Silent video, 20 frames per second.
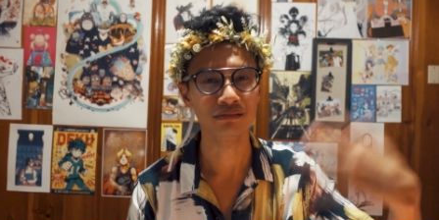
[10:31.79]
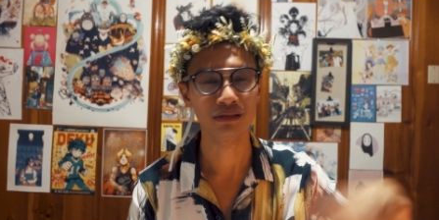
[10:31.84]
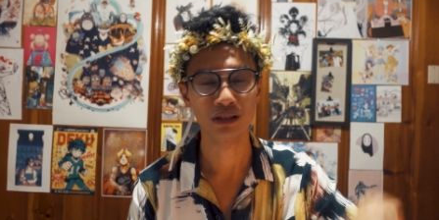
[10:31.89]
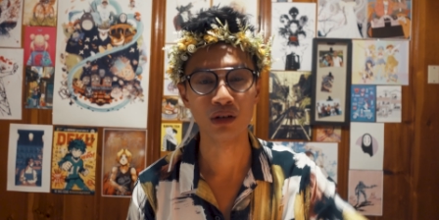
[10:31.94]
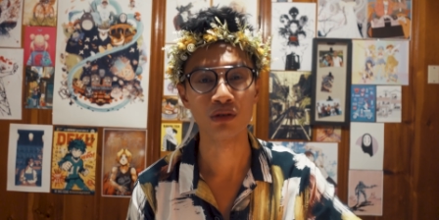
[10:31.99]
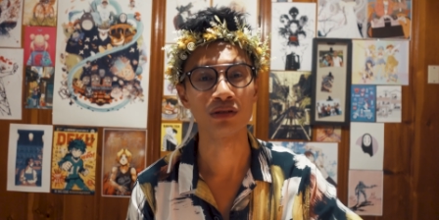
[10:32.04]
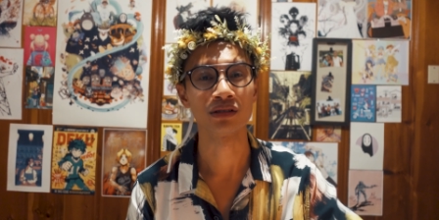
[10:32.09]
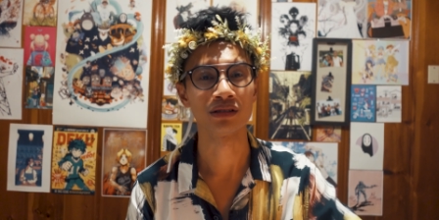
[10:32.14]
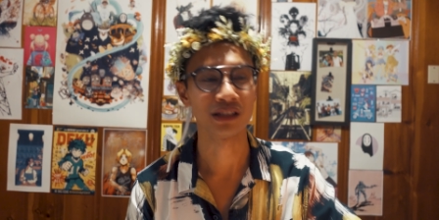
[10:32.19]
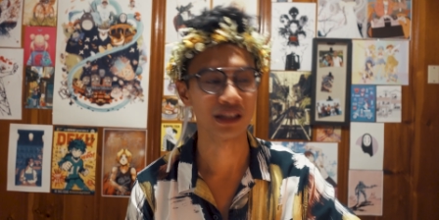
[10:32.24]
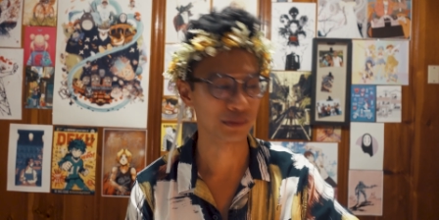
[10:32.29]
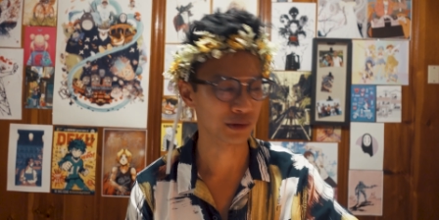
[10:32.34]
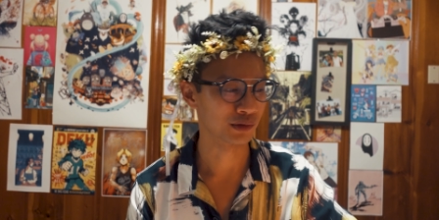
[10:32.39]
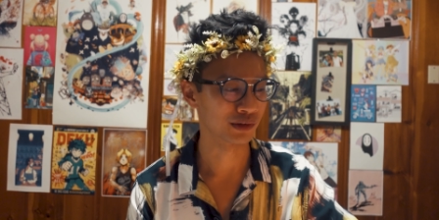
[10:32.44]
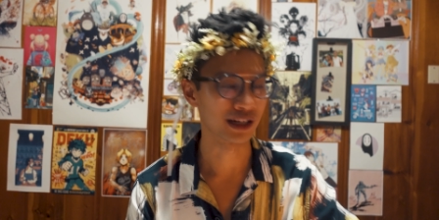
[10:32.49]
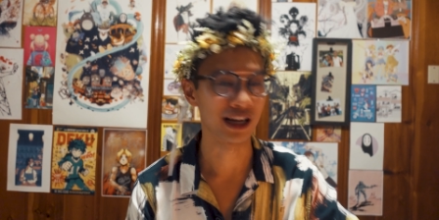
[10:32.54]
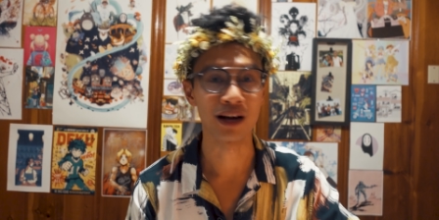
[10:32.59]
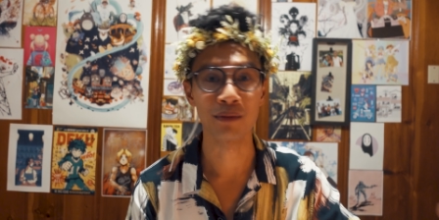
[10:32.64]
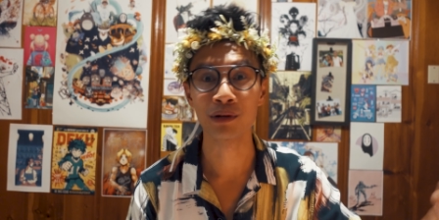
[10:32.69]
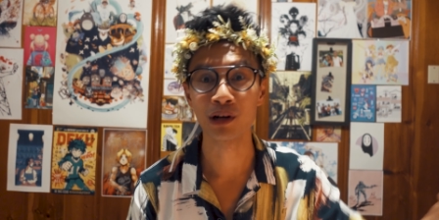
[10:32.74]
go to sleep and
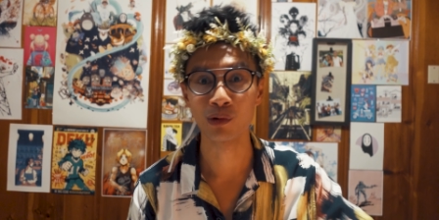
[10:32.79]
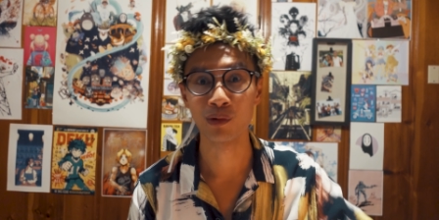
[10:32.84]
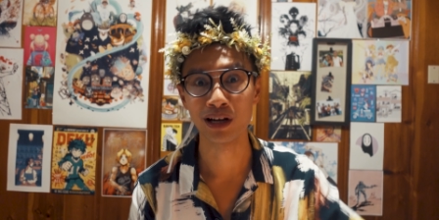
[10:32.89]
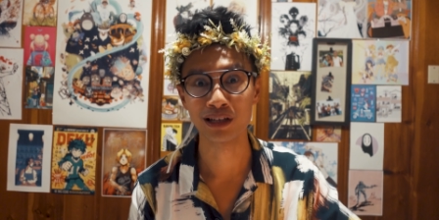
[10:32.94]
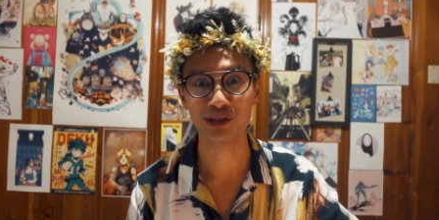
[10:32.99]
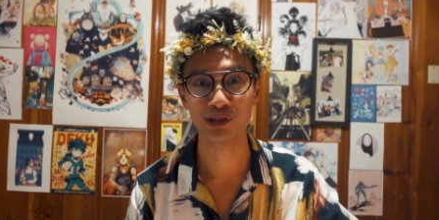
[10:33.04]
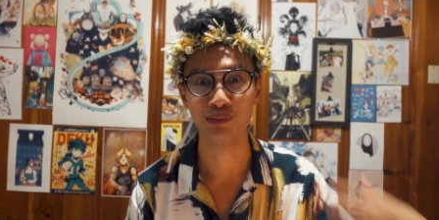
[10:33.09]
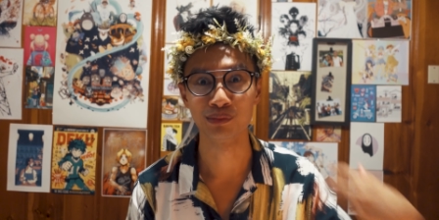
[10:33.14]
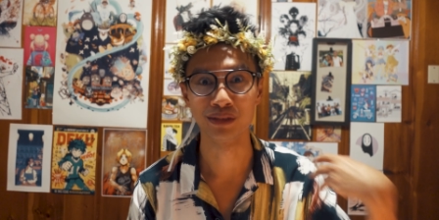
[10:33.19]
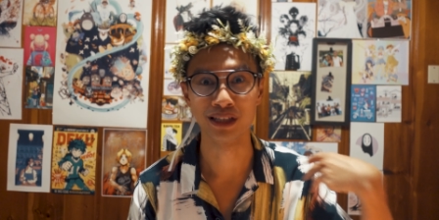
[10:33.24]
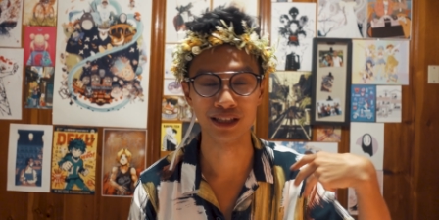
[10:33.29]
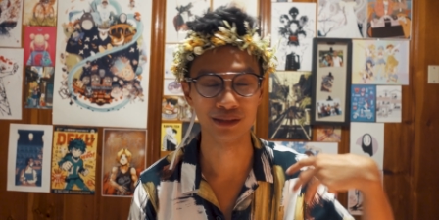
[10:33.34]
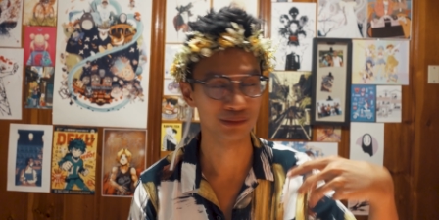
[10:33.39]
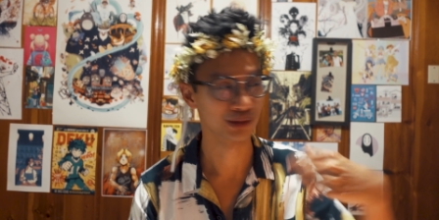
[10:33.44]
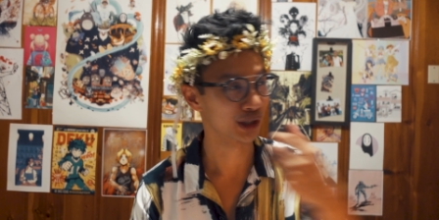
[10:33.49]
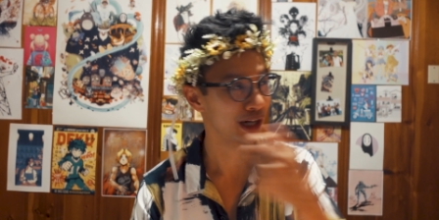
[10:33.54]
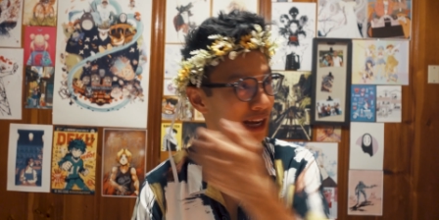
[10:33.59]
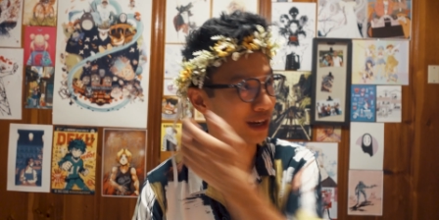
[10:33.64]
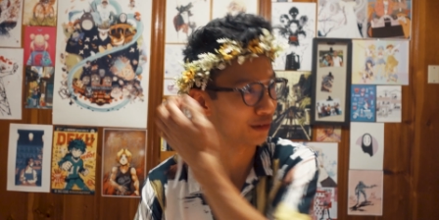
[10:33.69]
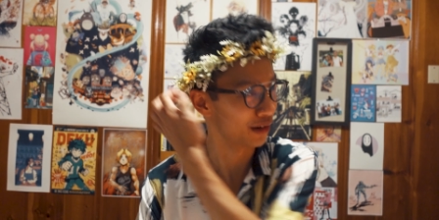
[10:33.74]
whatnot, I'm gonna watch some
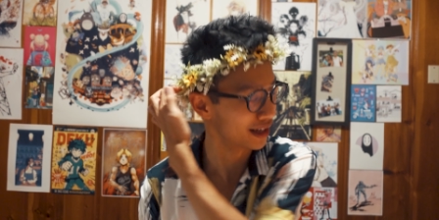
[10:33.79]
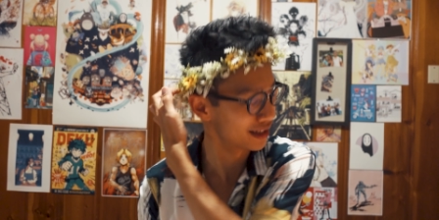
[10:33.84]
Drag